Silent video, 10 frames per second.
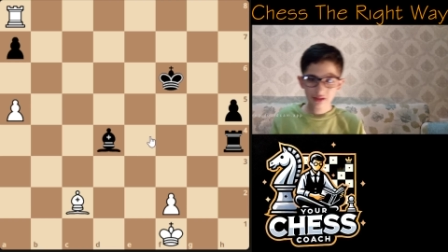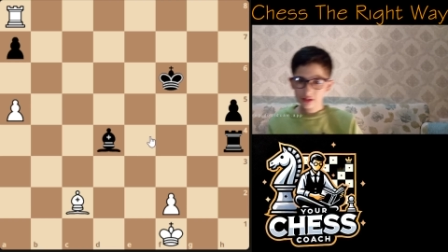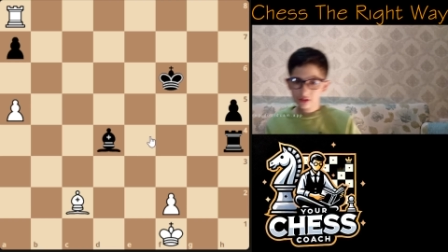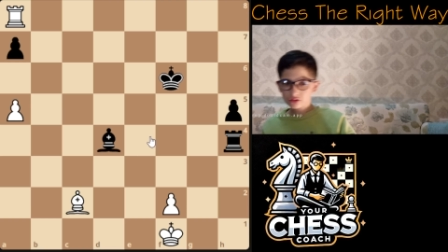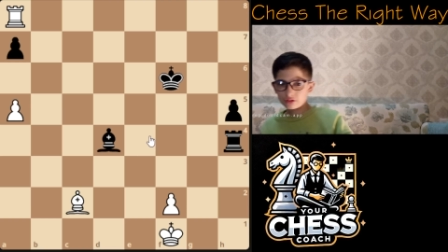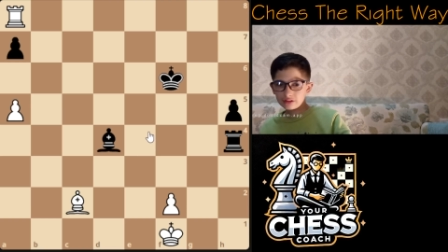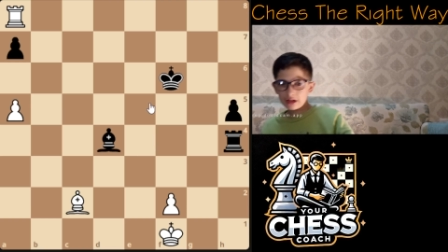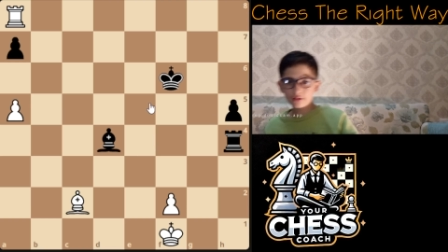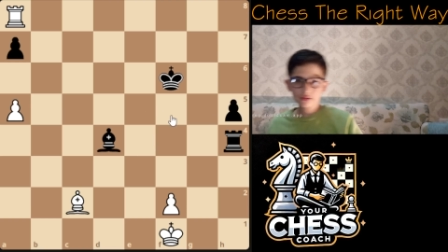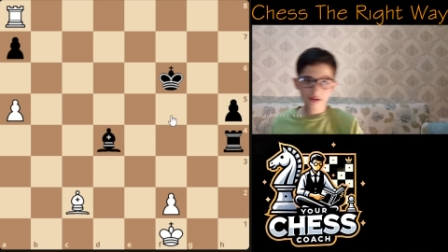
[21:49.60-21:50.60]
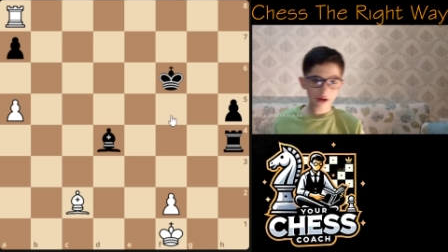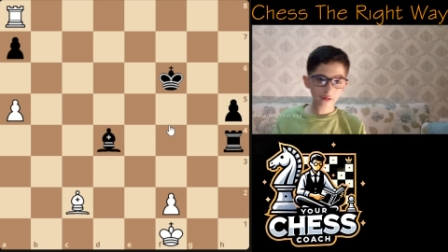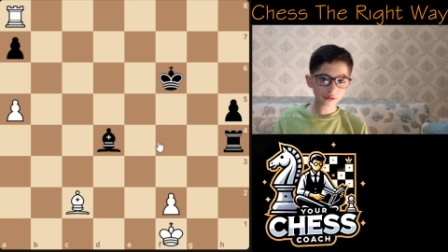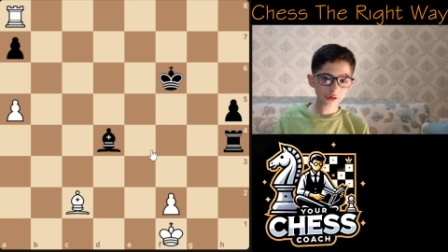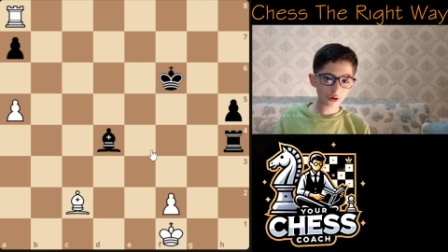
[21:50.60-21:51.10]
So now not
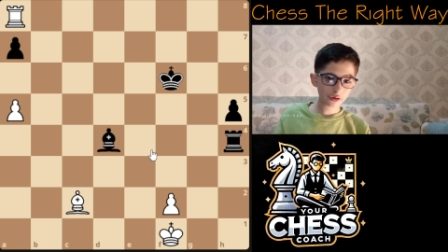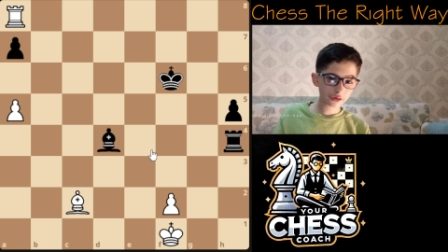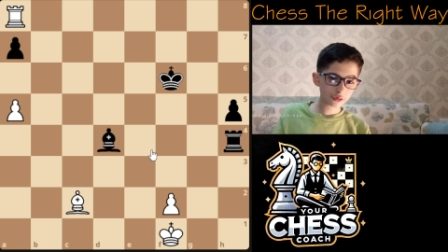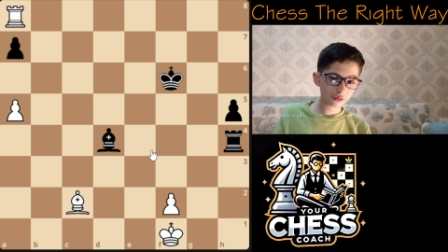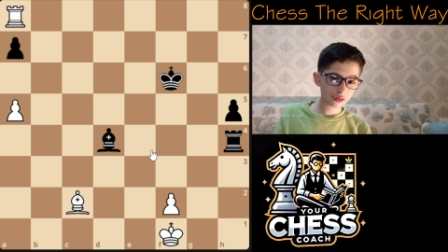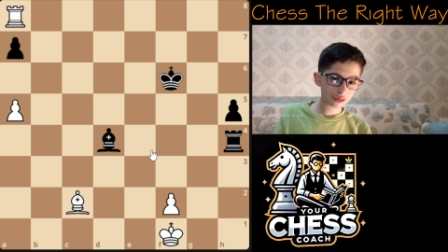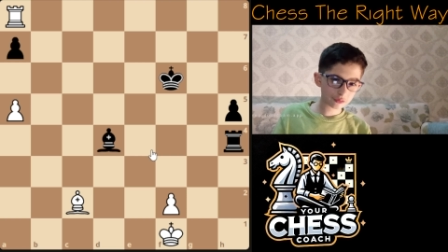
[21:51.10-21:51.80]
only are you